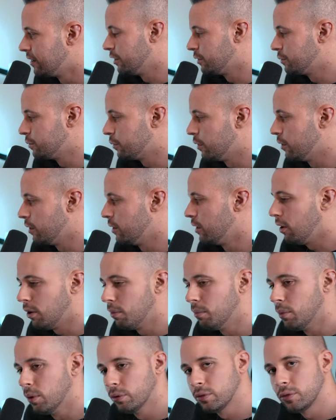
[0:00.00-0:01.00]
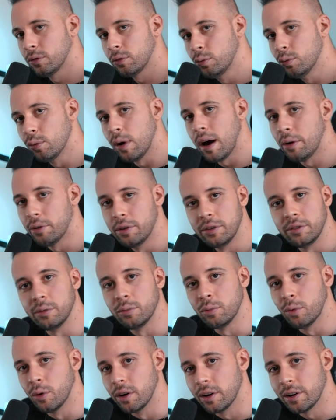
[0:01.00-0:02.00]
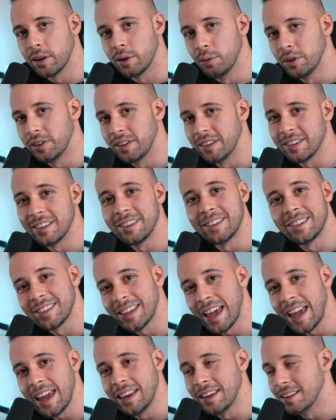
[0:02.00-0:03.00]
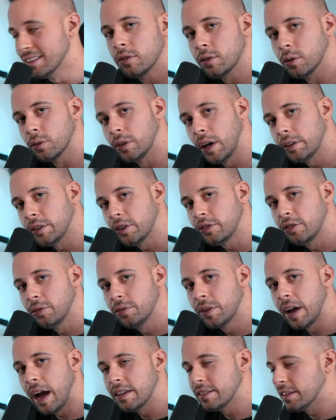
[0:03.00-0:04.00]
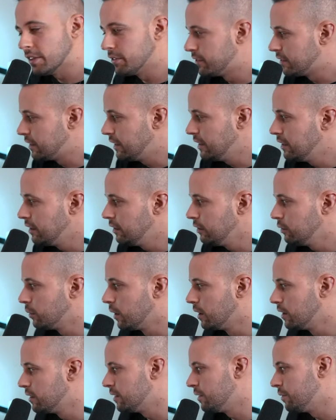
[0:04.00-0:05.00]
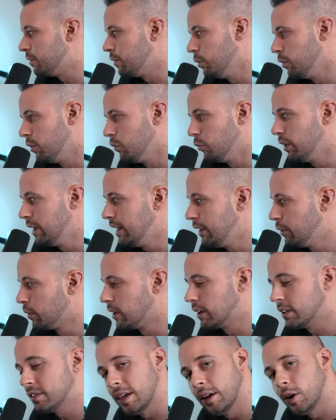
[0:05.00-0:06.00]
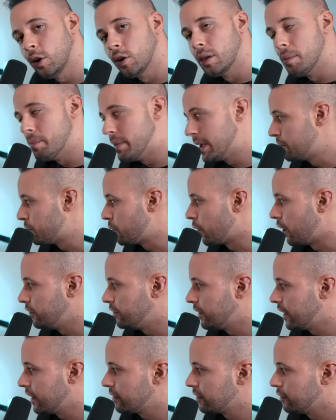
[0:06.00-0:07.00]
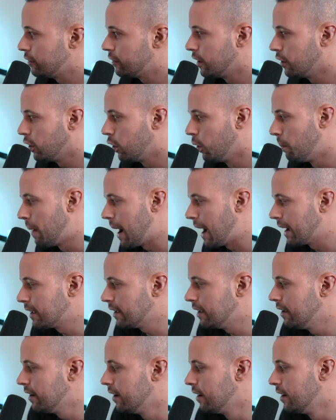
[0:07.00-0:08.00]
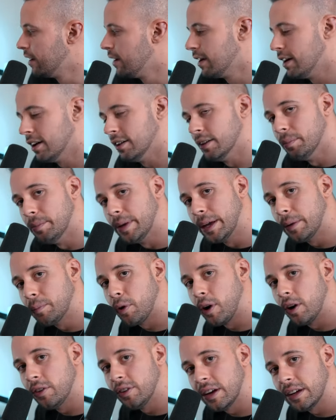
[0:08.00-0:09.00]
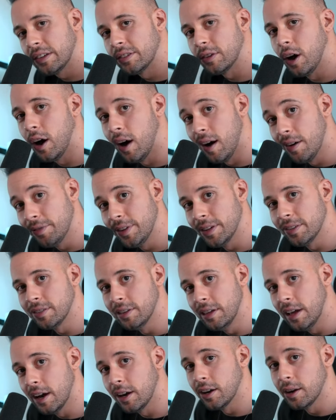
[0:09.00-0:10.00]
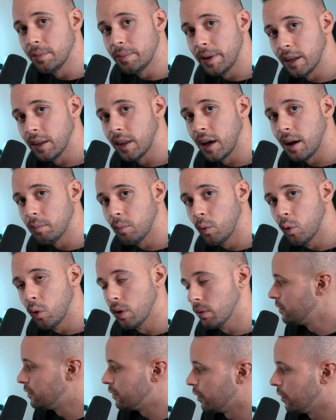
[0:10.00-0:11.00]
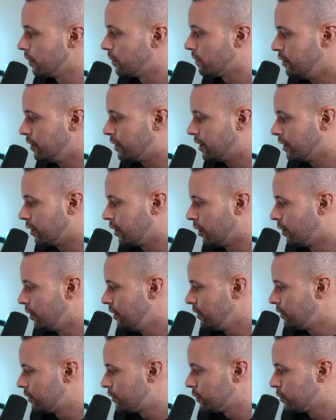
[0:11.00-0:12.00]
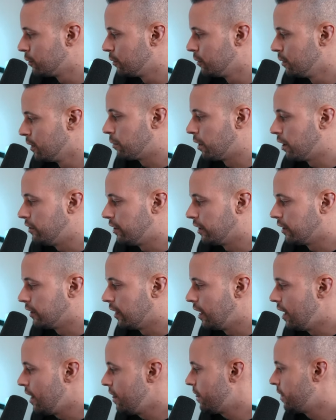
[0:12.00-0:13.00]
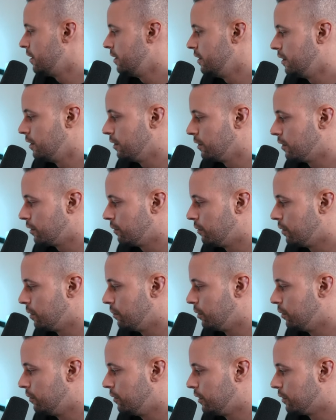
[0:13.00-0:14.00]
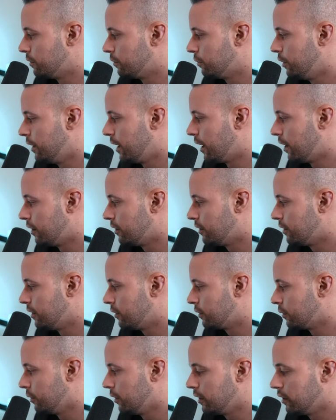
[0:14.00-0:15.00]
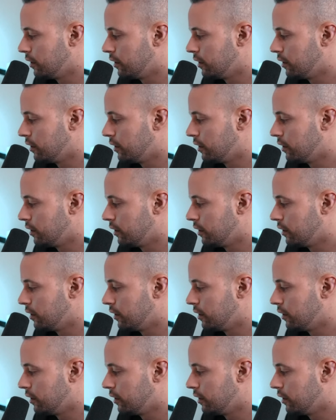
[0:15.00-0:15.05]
just for almost 2 hours of work, which is insane. So now that you guys have seen these ones, if you really want to take on the big projects, you can go back here, and the big projects obviously are going to pay a lot more. So you can go into project length, and then you can remove this 3 hours here, so you